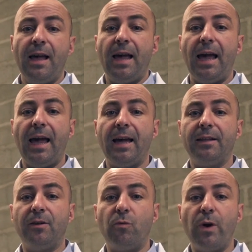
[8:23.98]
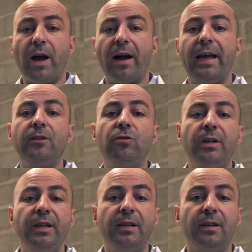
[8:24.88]
and we are
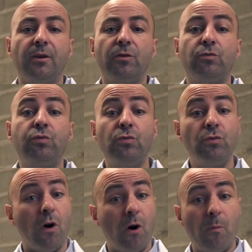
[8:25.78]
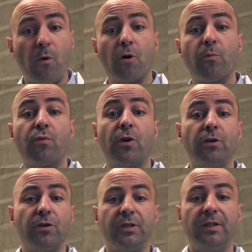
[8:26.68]
handling 2 or more
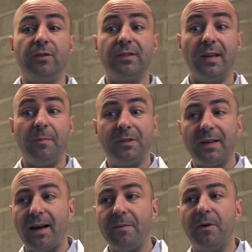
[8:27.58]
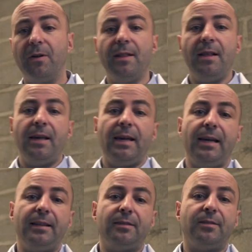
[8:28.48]
products in the same time,
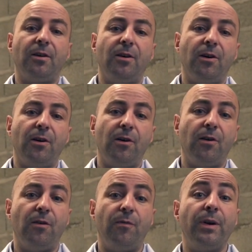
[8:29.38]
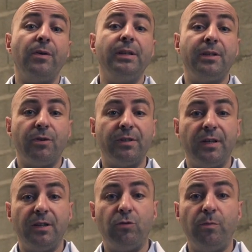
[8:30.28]
it's very
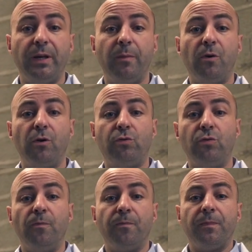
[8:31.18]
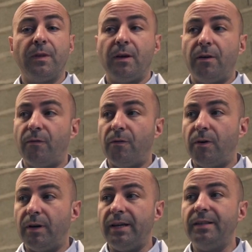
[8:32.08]
interesting to be able to
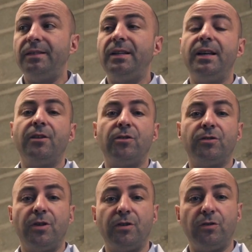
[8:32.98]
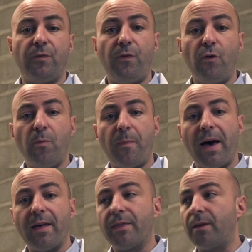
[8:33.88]
easily understand the flow
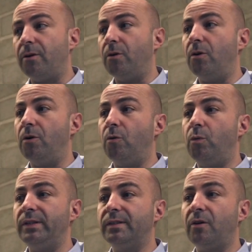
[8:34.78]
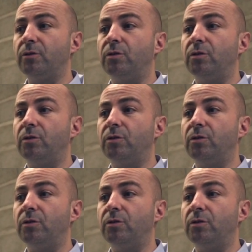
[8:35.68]
path without